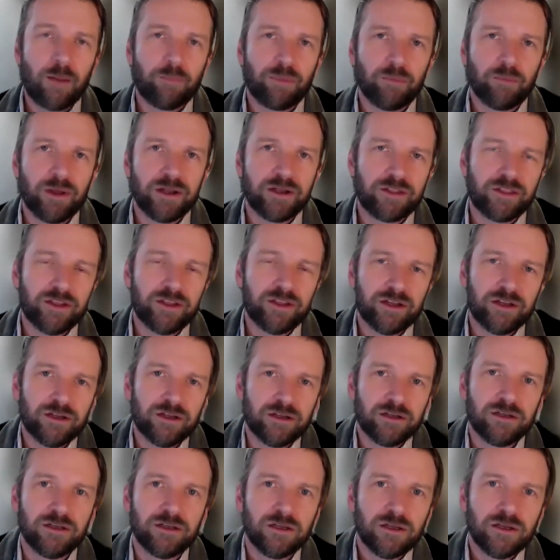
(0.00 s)
complement
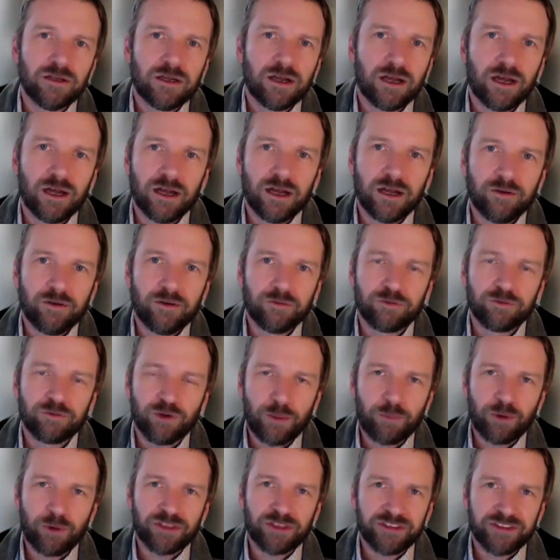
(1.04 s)
the
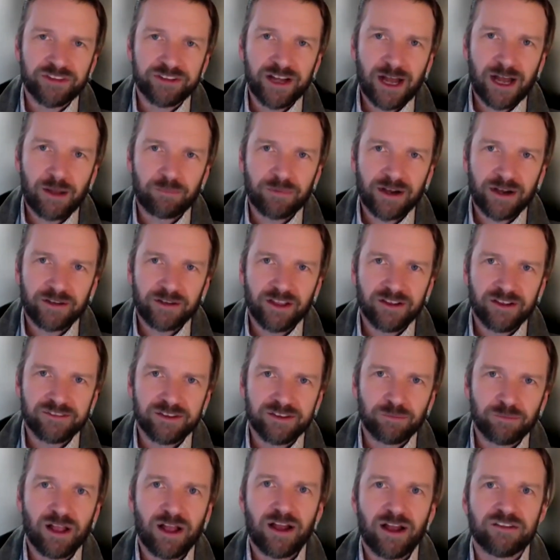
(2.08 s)
framework that the top
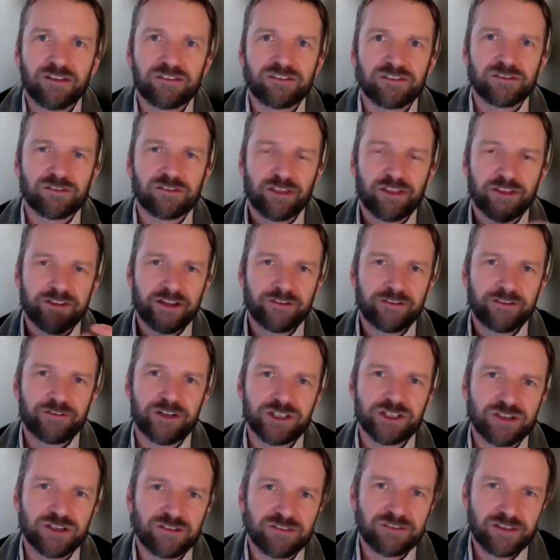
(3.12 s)
guidelines applies. So the
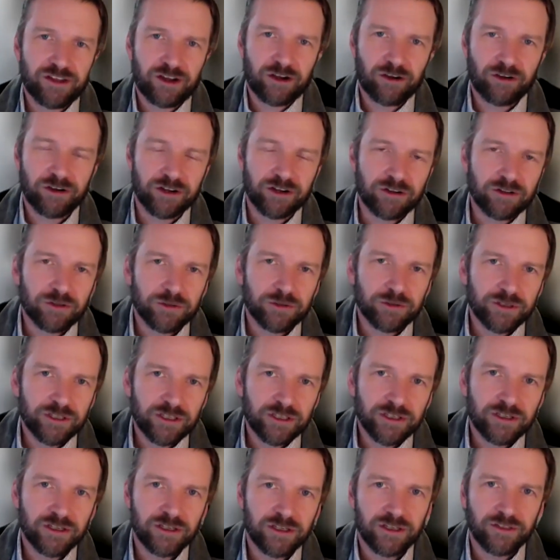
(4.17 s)
definitions that are
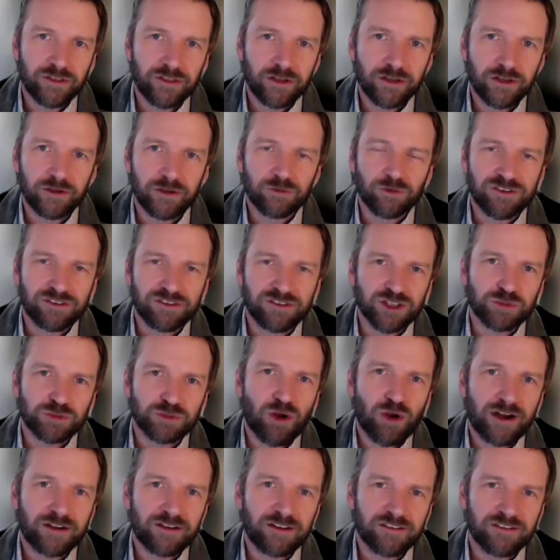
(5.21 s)
included in the research
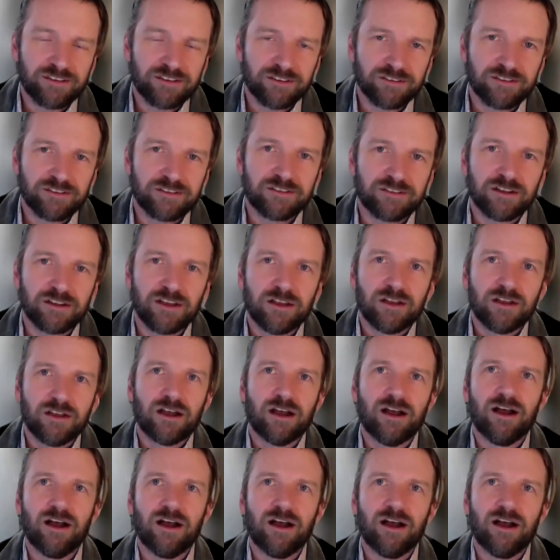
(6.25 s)
practices